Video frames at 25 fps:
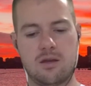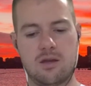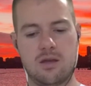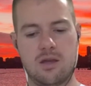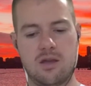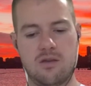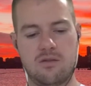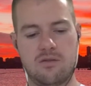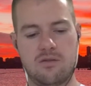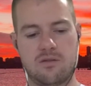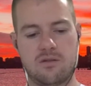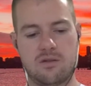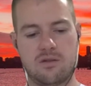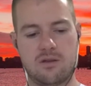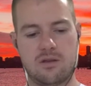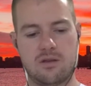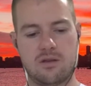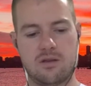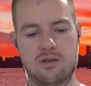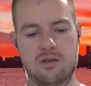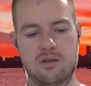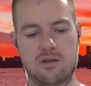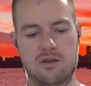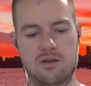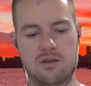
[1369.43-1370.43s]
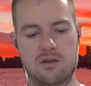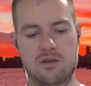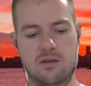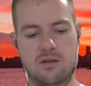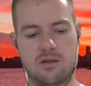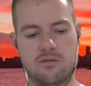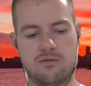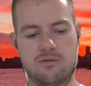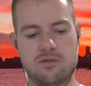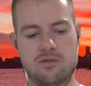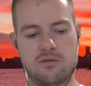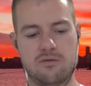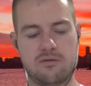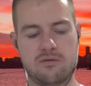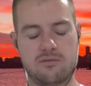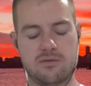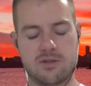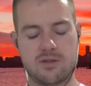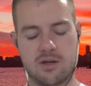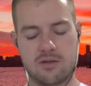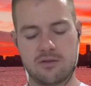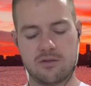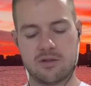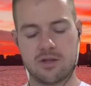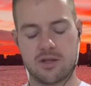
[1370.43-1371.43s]
if if you've
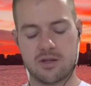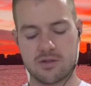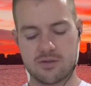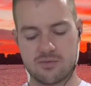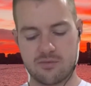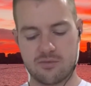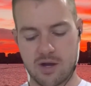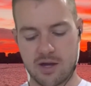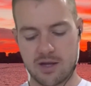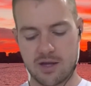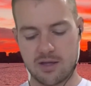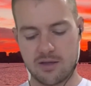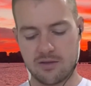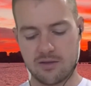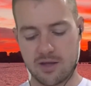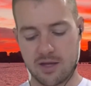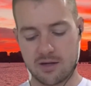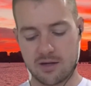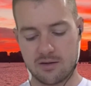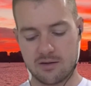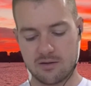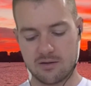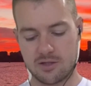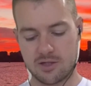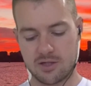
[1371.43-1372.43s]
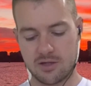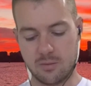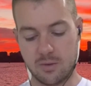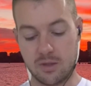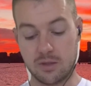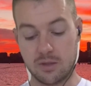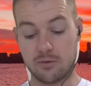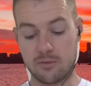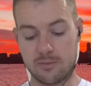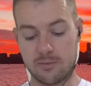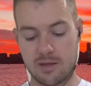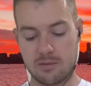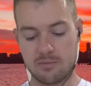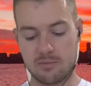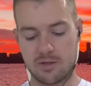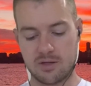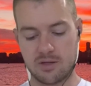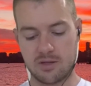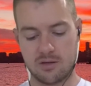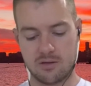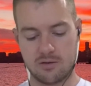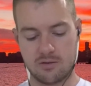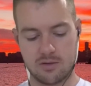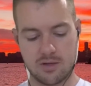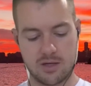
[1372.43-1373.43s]
done things right, then she will remember
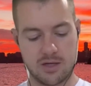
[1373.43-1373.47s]
you.